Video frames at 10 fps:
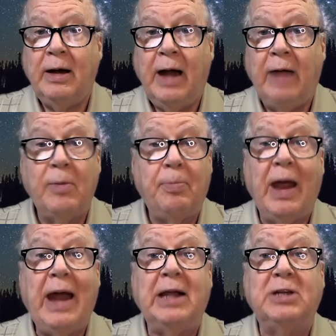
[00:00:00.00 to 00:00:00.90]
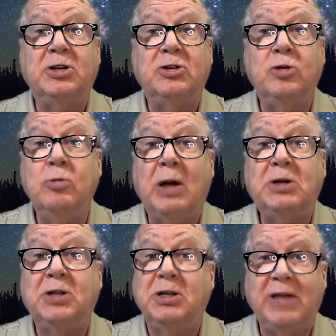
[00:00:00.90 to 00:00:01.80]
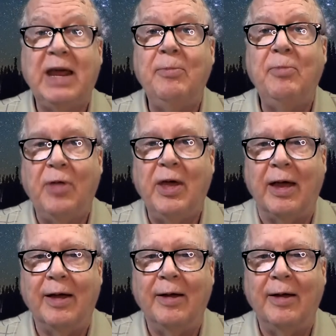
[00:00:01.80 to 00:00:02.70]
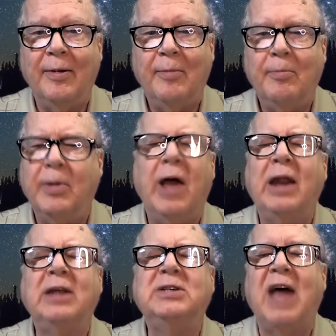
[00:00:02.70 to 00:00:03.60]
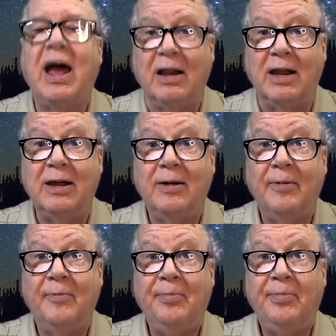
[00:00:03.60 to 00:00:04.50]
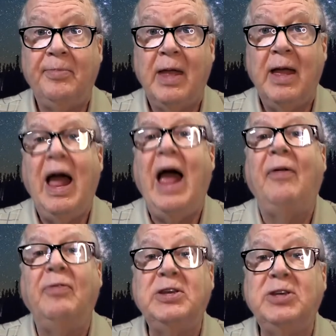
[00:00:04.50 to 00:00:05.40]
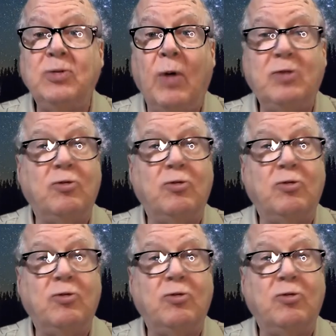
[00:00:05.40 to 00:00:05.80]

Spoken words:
And the planets do much the same thing, but not exactly. And this is what